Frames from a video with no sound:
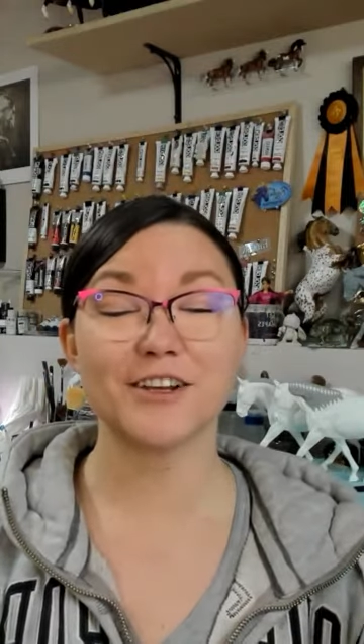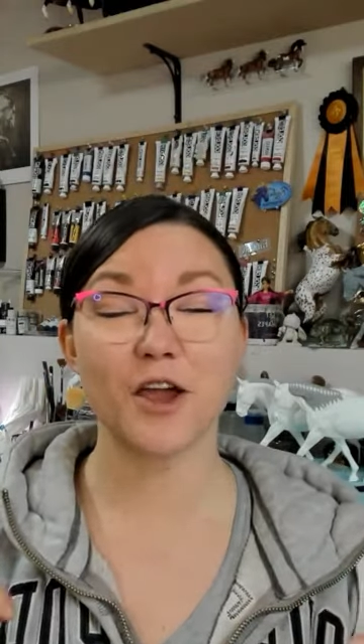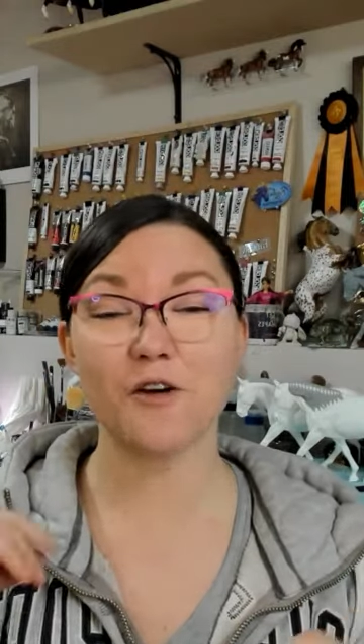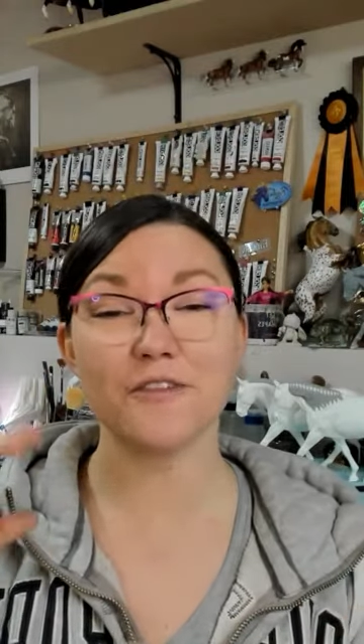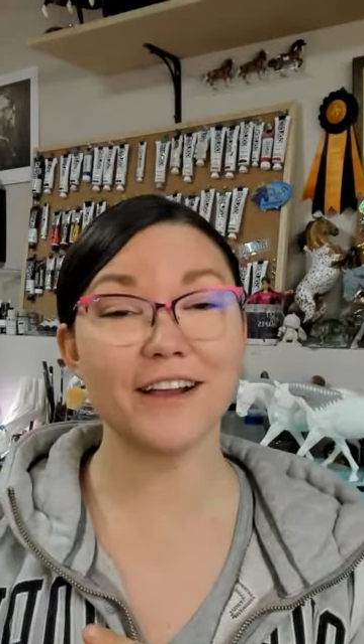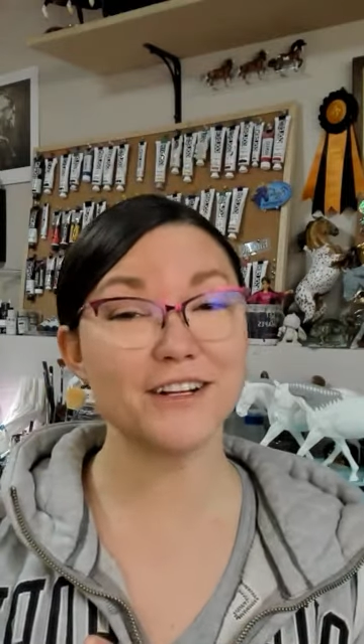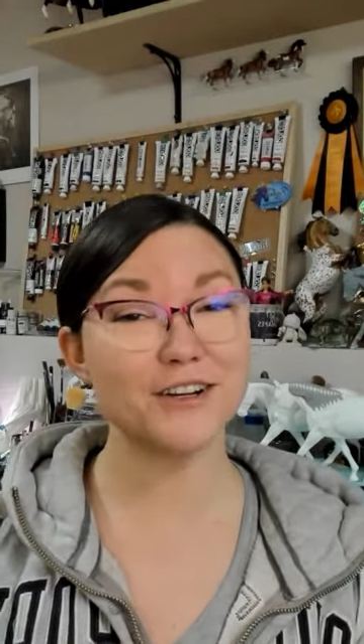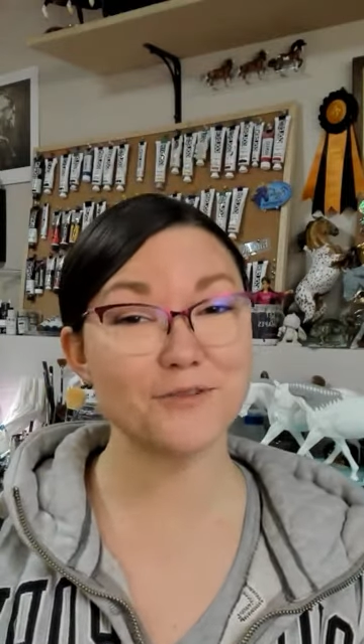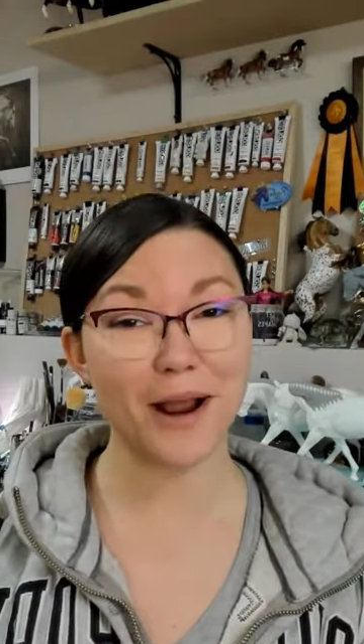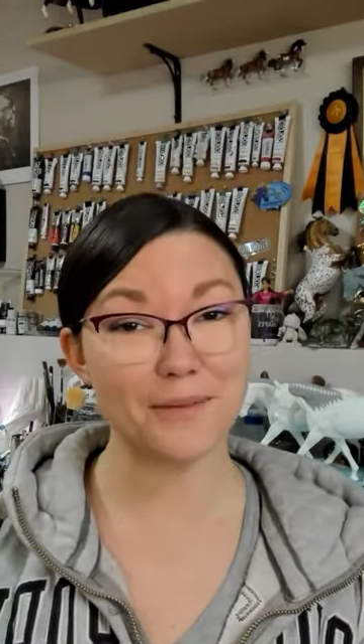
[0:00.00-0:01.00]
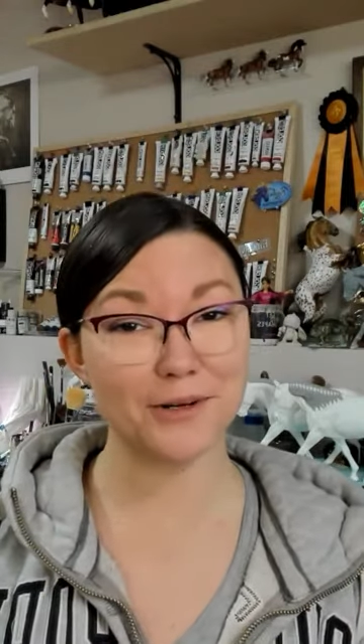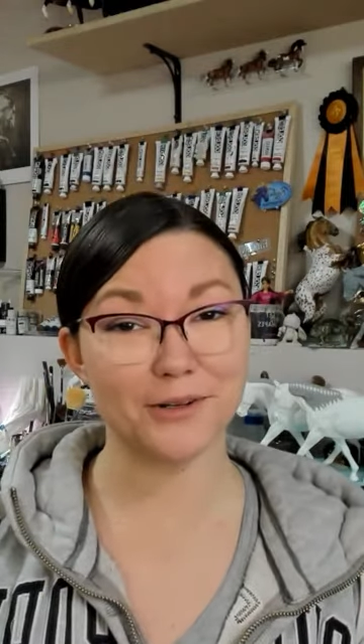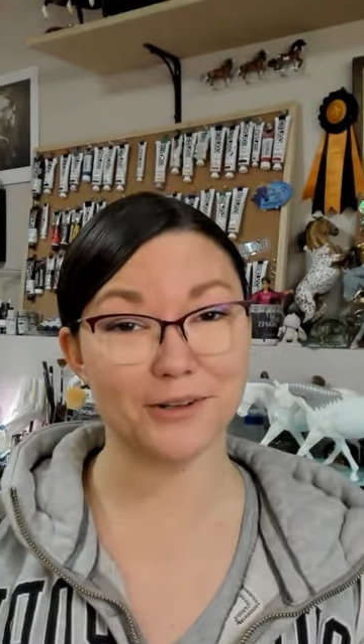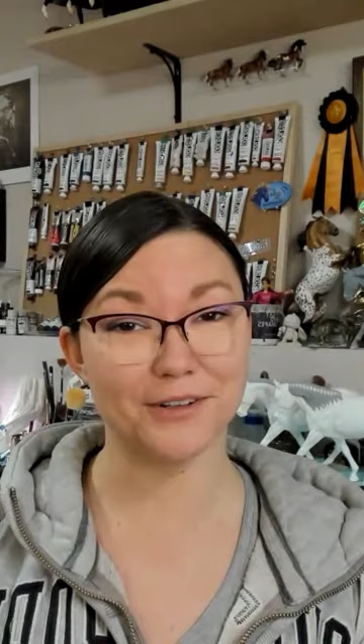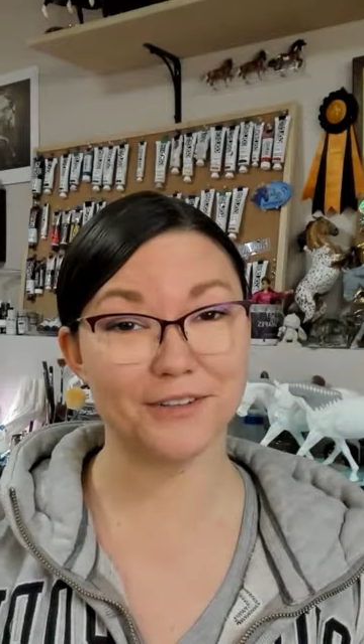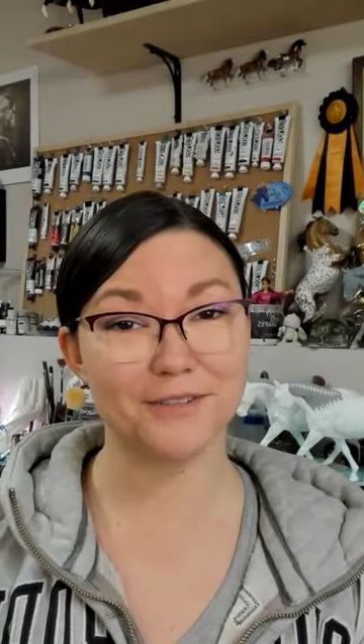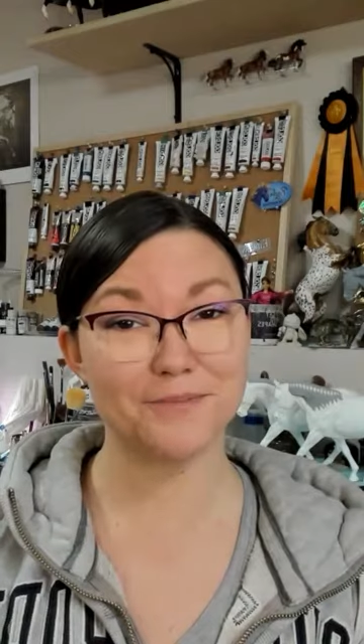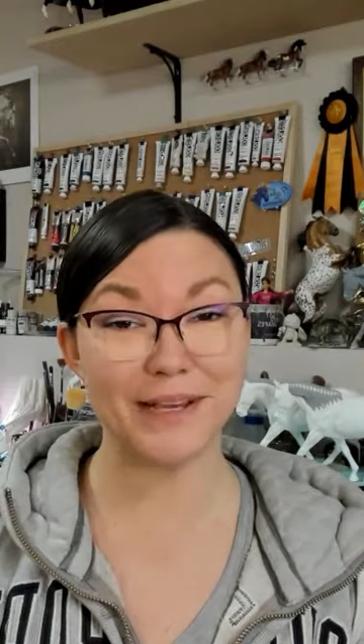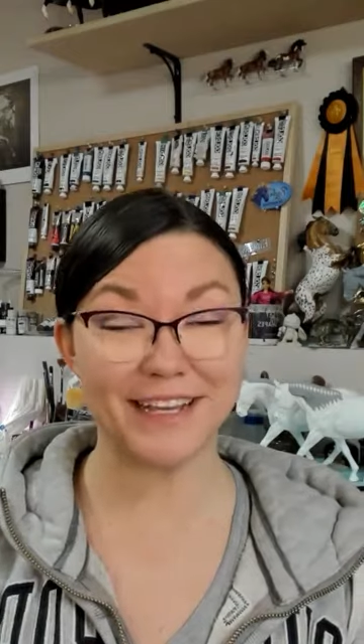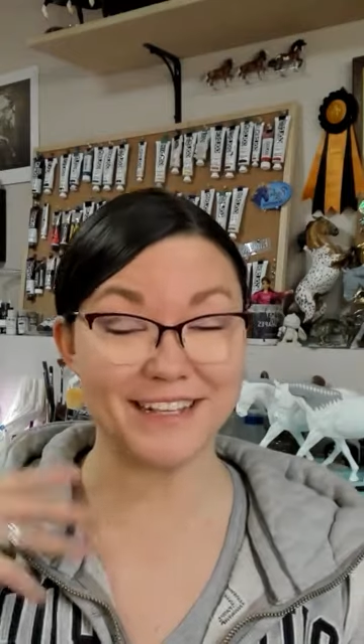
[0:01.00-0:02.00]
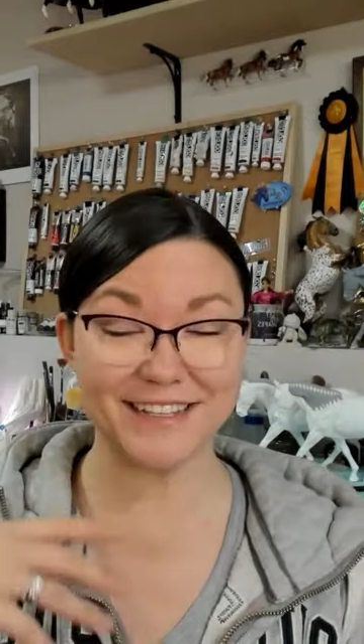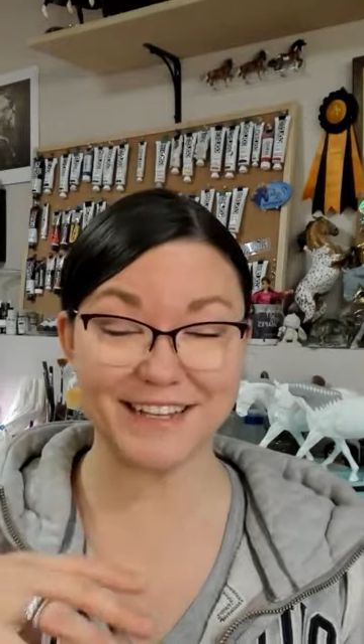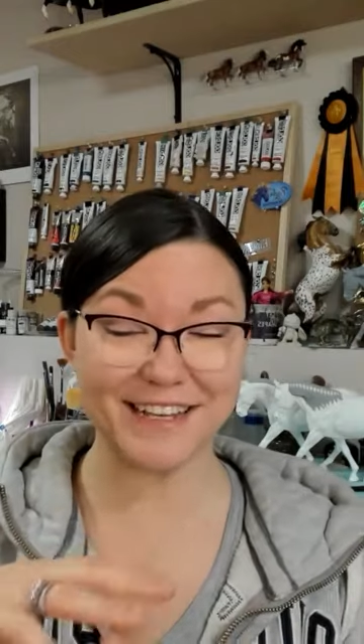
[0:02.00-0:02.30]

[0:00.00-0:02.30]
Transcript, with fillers: go find a new rabbit hole because